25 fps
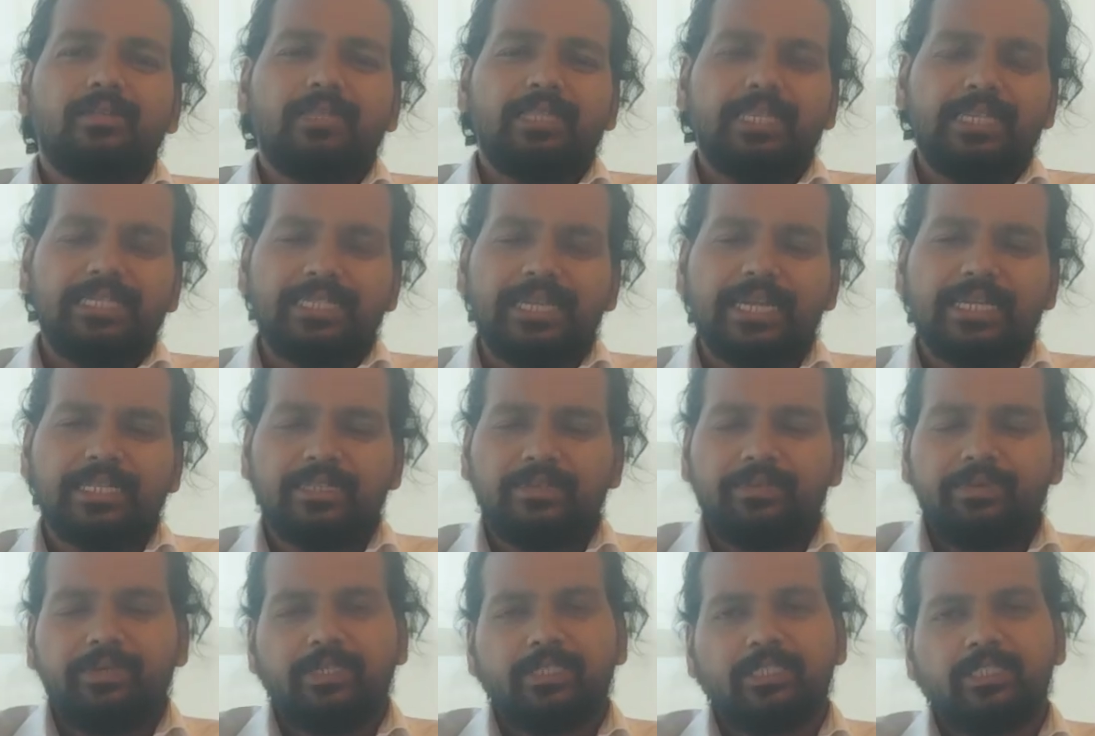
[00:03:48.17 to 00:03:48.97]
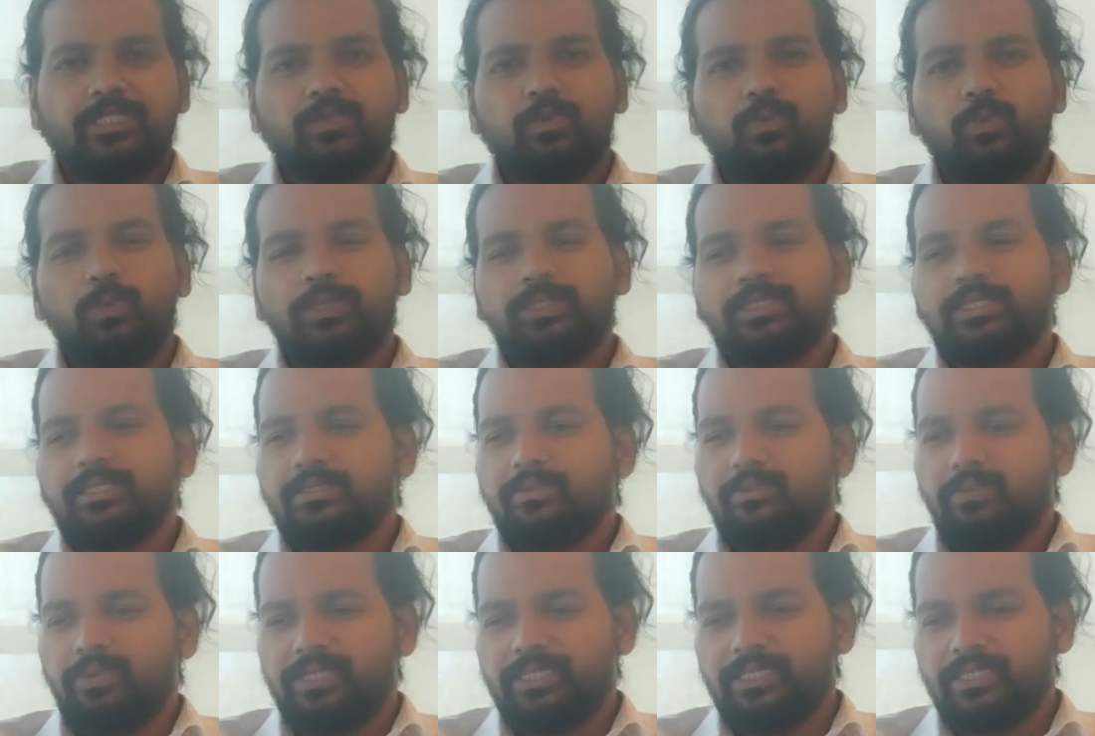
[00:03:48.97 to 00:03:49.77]
these activities
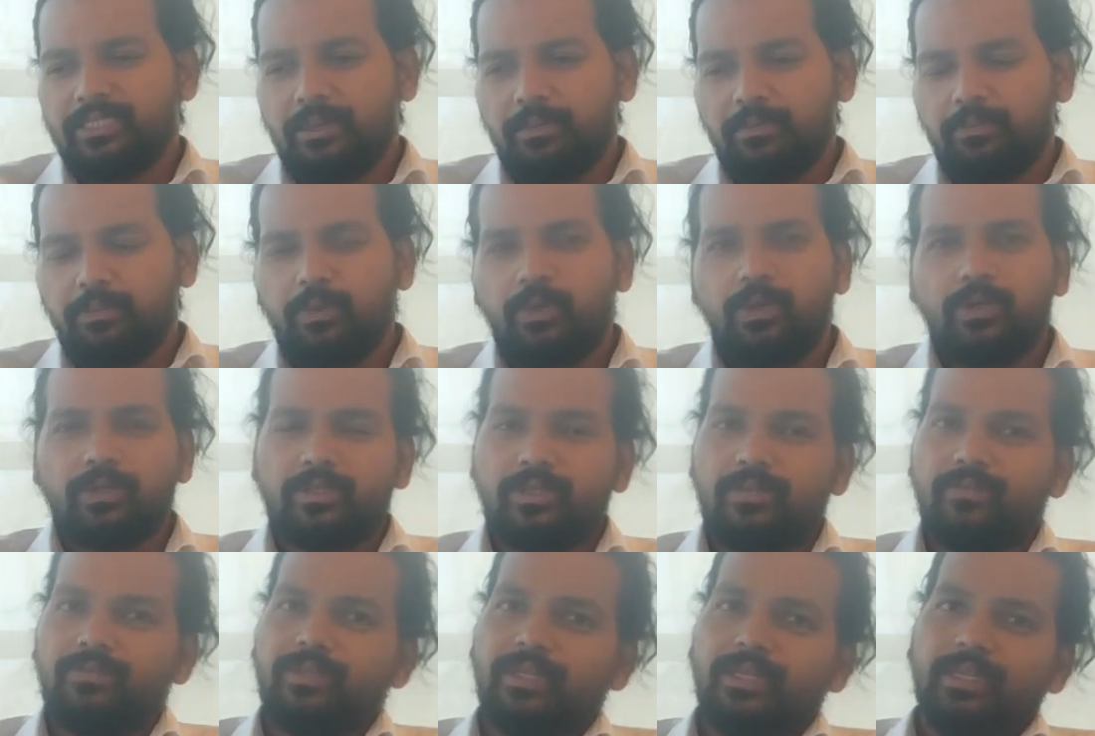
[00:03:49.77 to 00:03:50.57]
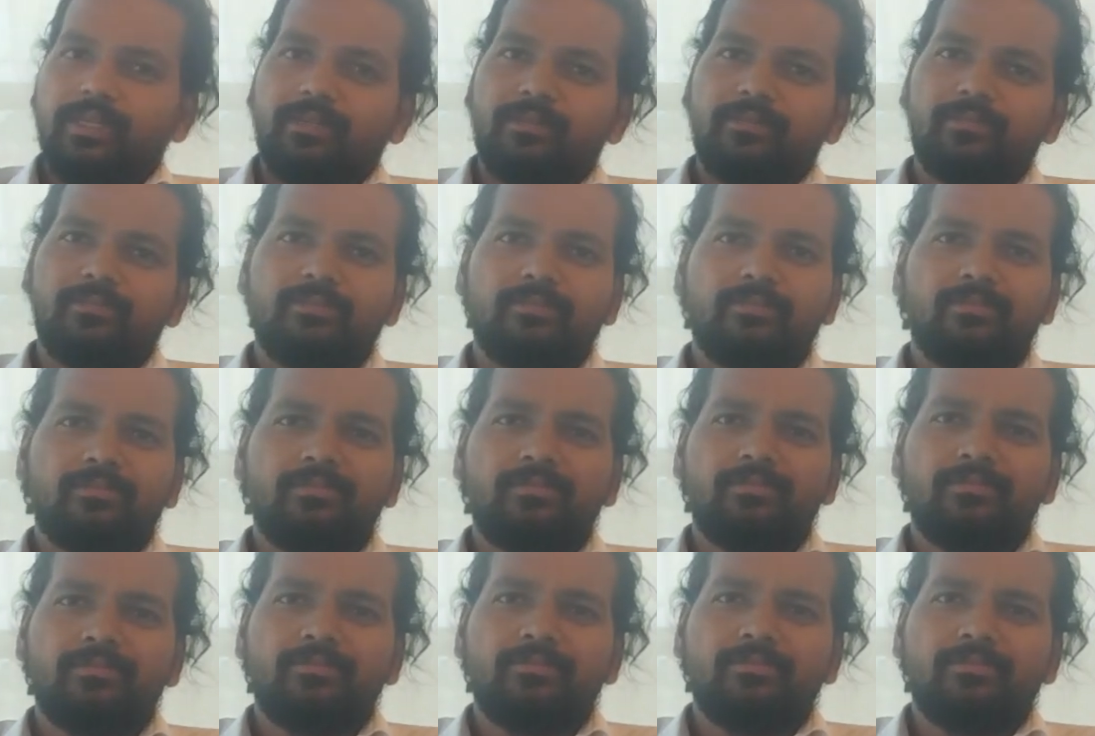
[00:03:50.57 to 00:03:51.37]
with some productive thing.
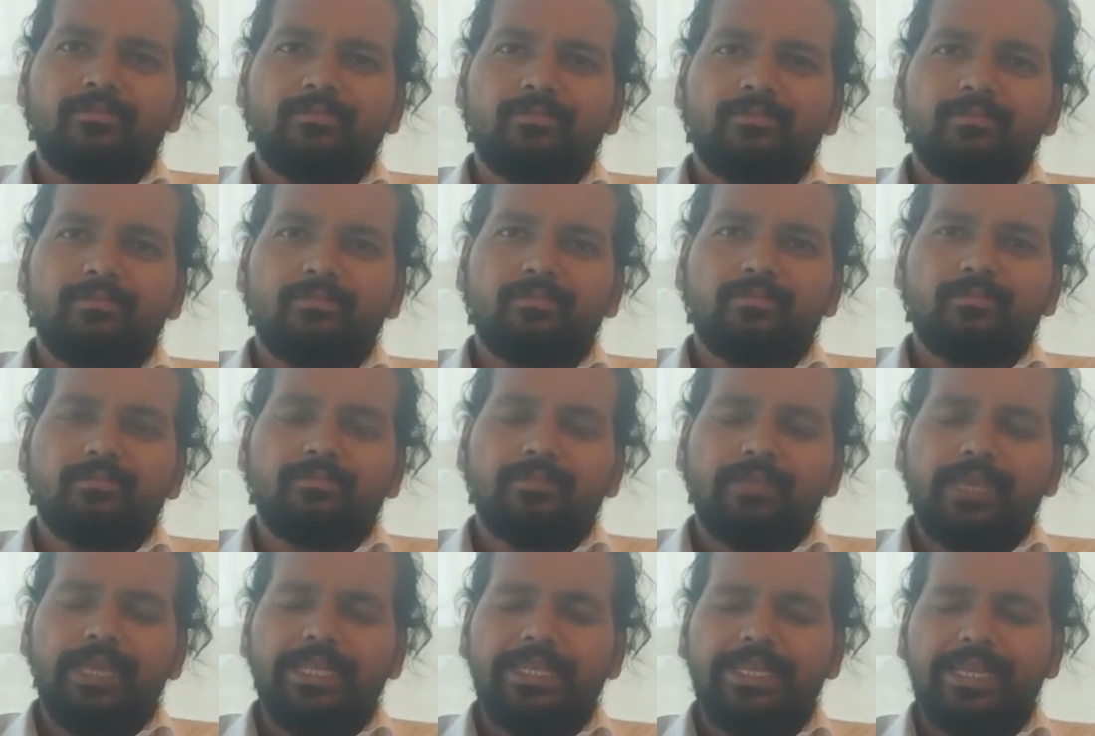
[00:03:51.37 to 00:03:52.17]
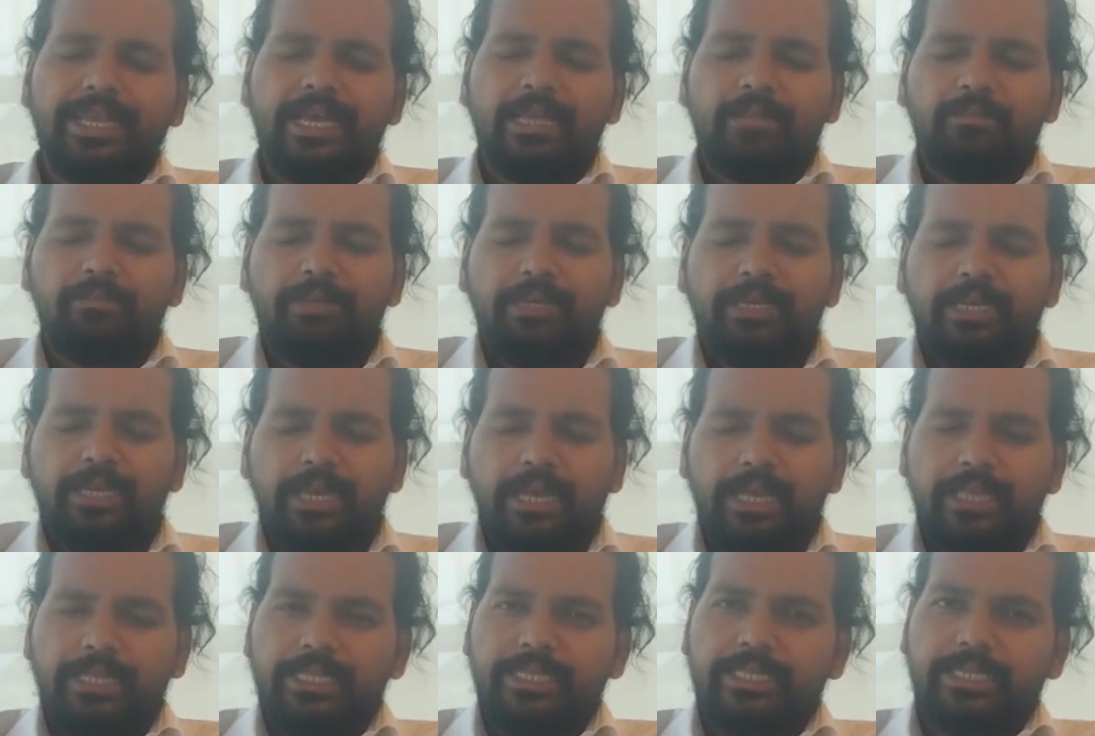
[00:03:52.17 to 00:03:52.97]
It can be
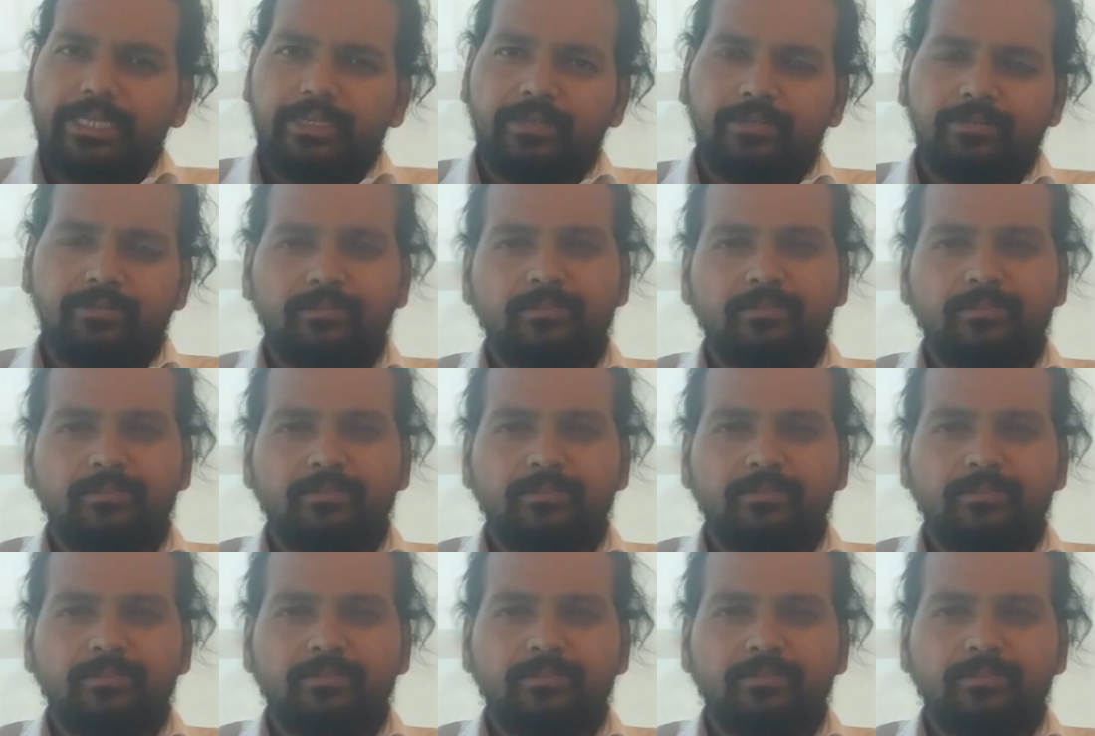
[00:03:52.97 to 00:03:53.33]
anything.